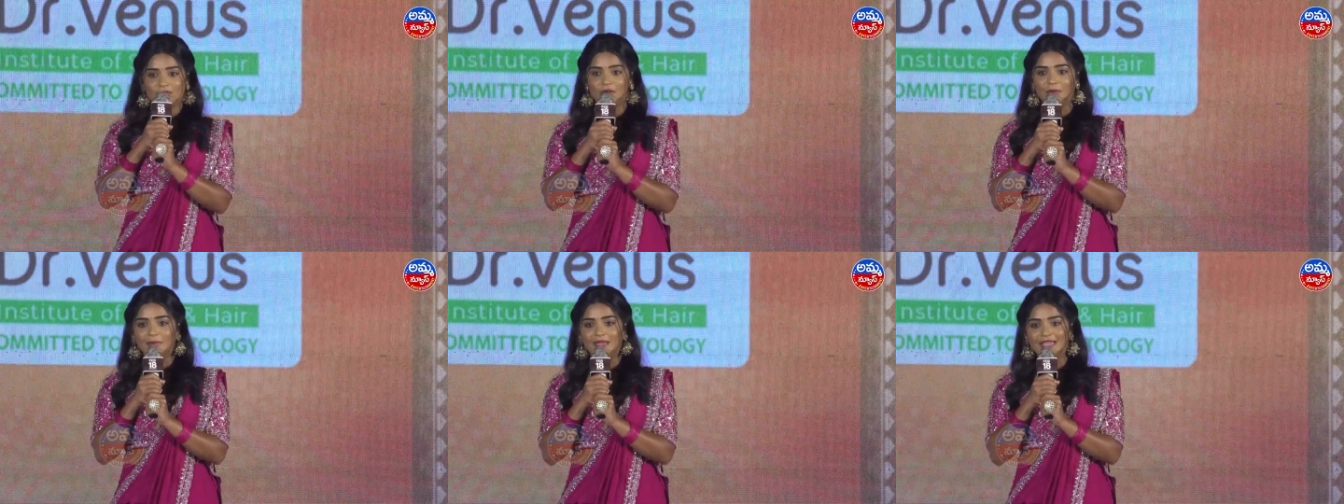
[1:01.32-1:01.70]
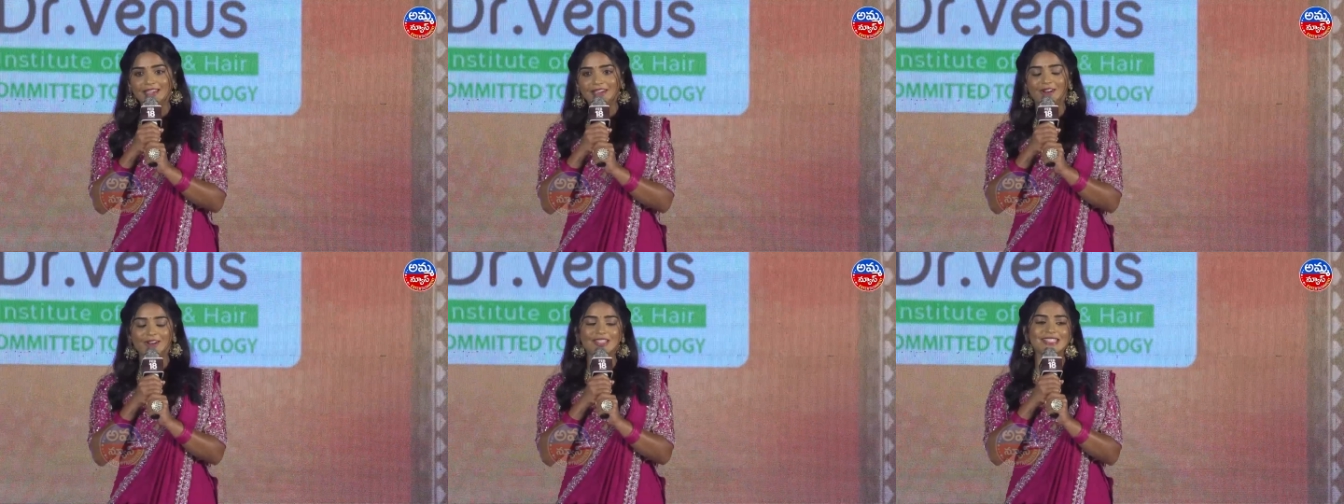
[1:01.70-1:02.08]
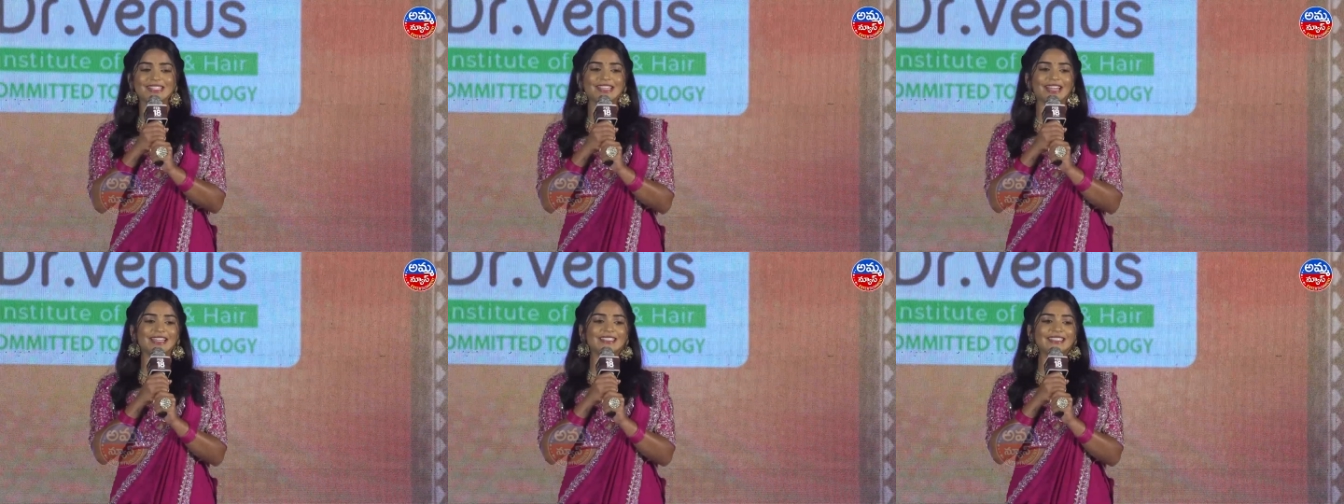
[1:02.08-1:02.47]
for me on
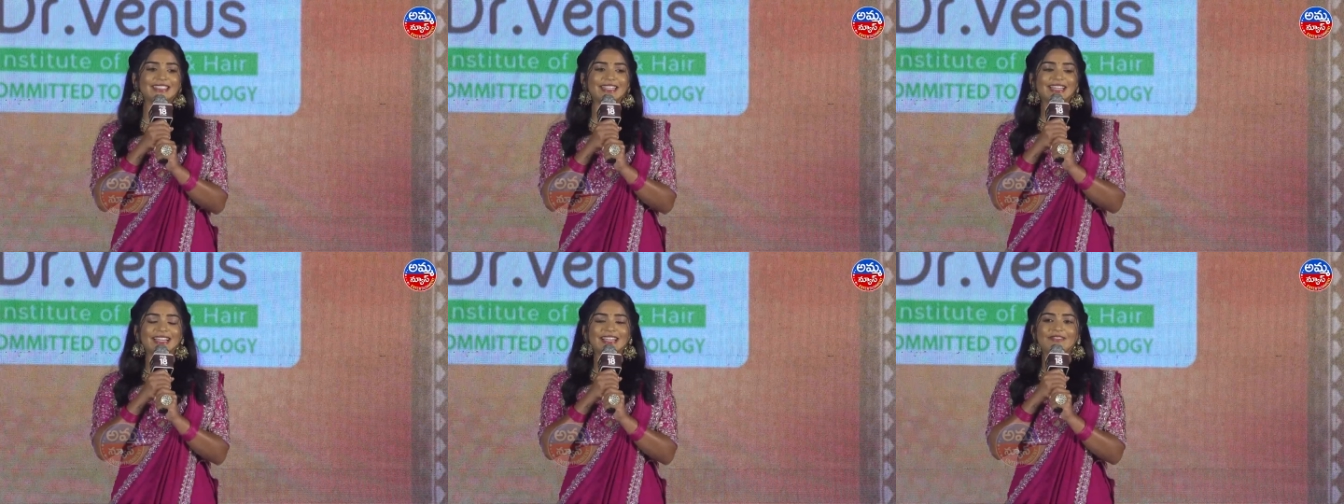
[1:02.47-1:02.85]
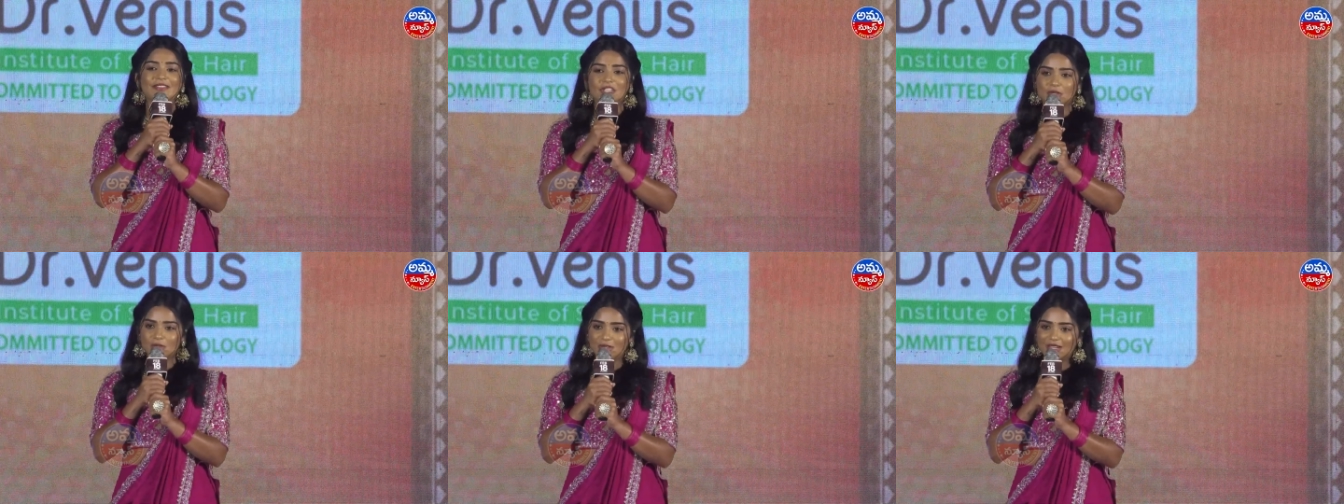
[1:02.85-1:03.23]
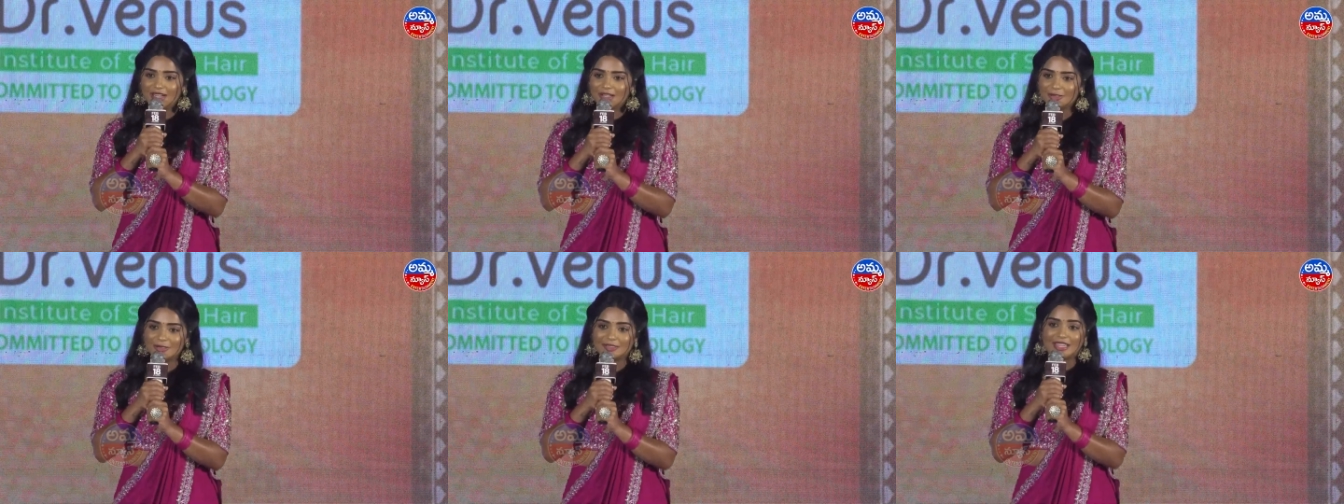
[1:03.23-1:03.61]
set. Vishnu
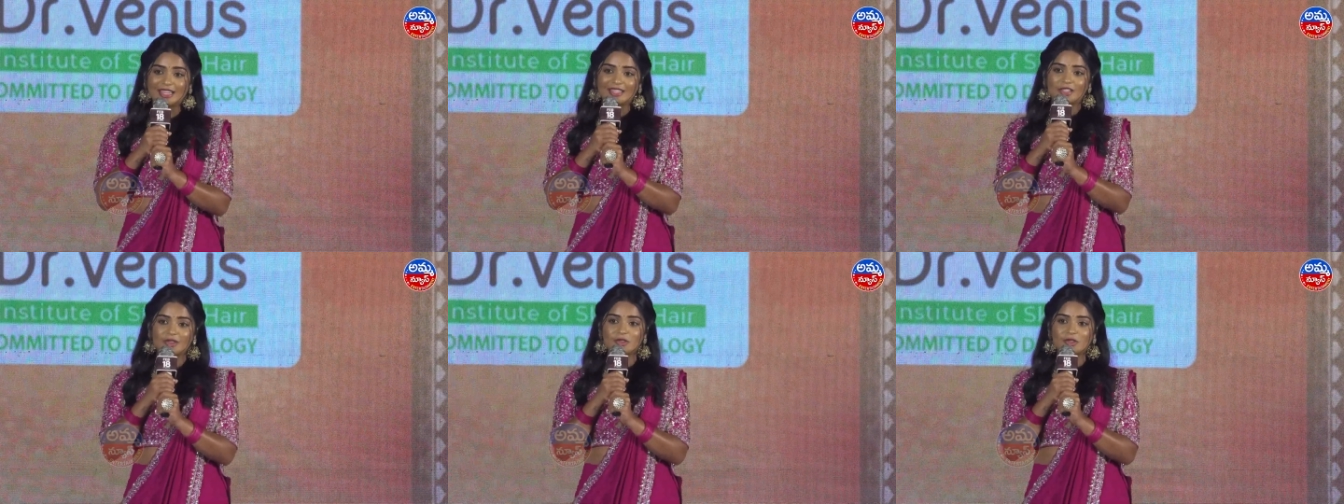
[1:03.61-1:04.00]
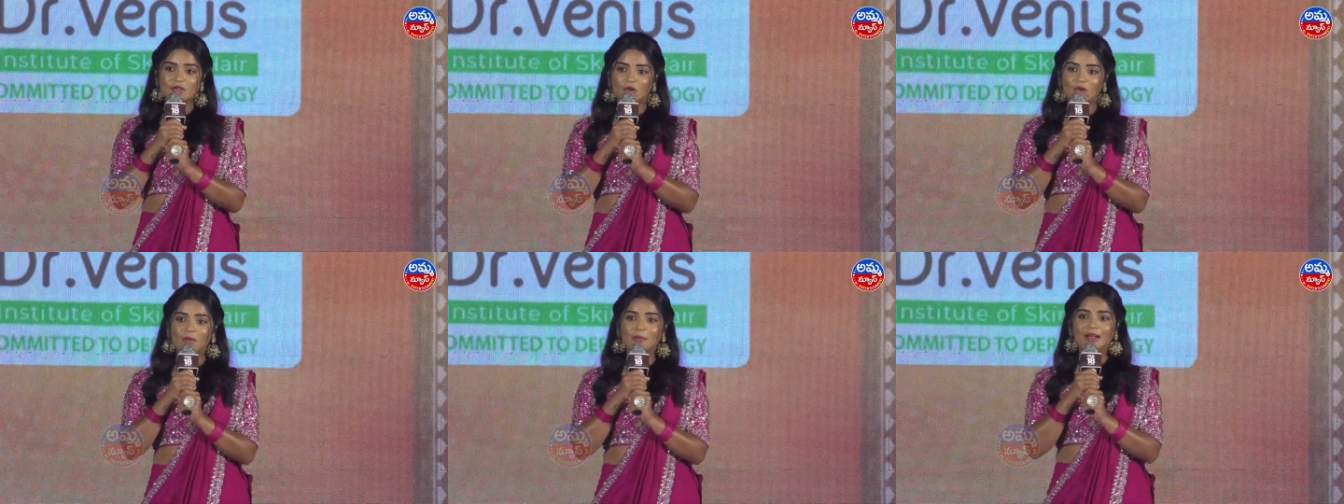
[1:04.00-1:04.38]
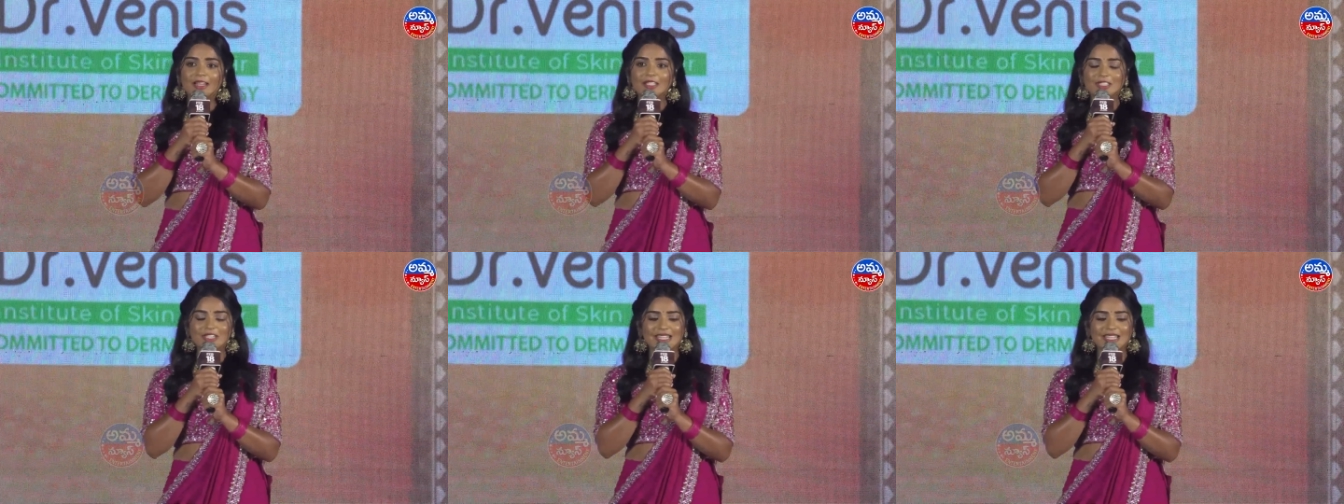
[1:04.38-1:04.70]
Garu, thank you so much.